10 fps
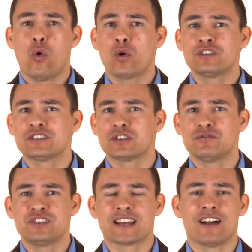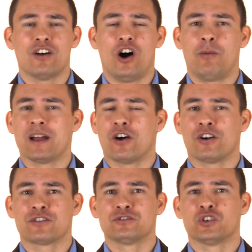or just go check out all my
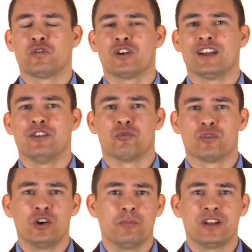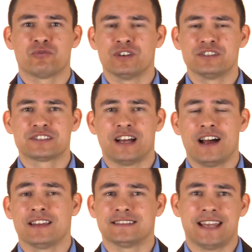articles over at Real Men, Real
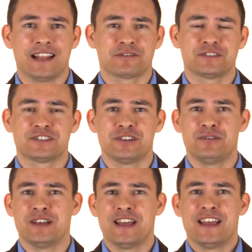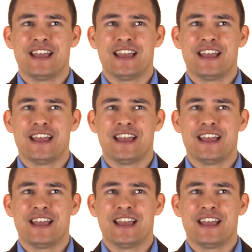Style, A Tailored Suit,